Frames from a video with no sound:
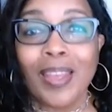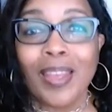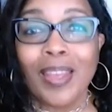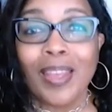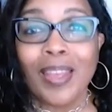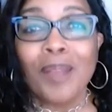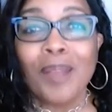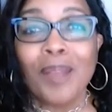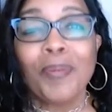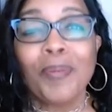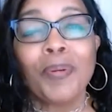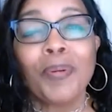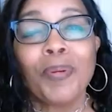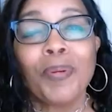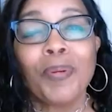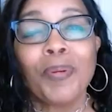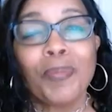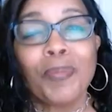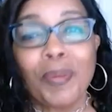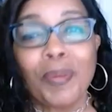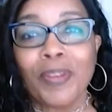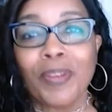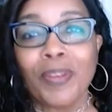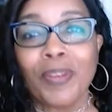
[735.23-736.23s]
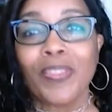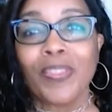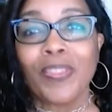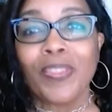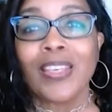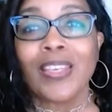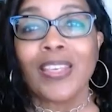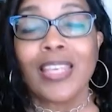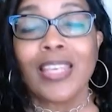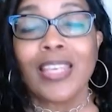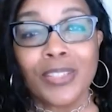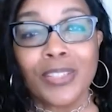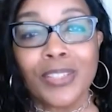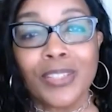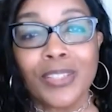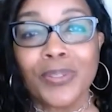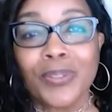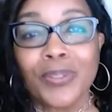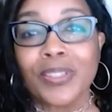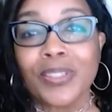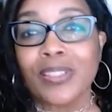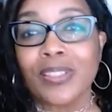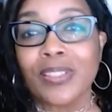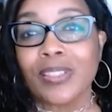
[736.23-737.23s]
But remember, the key to a
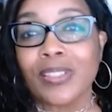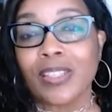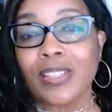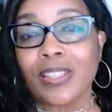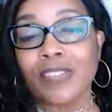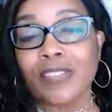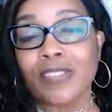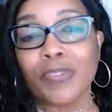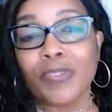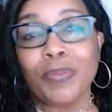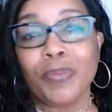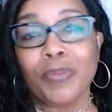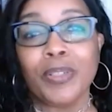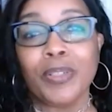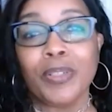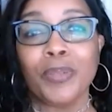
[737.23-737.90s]
successful blended